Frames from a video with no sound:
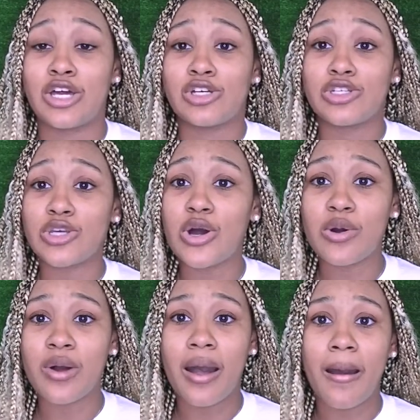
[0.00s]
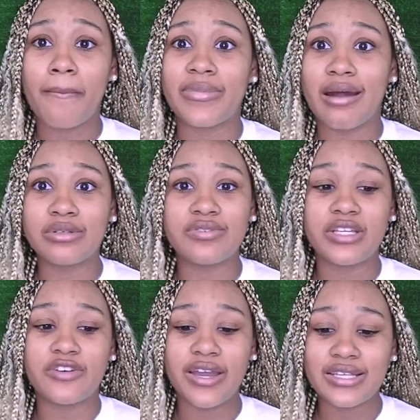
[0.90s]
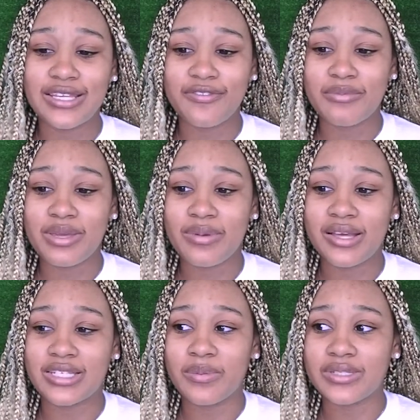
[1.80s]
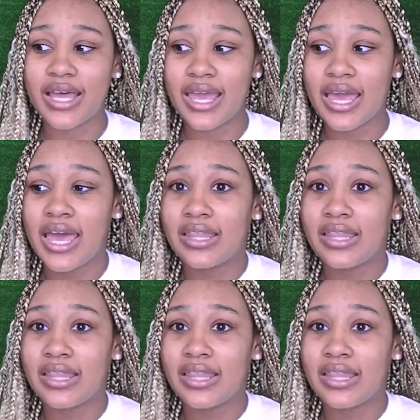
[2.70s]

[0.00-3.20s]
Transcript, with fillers: So that was really crazy for me because it was like,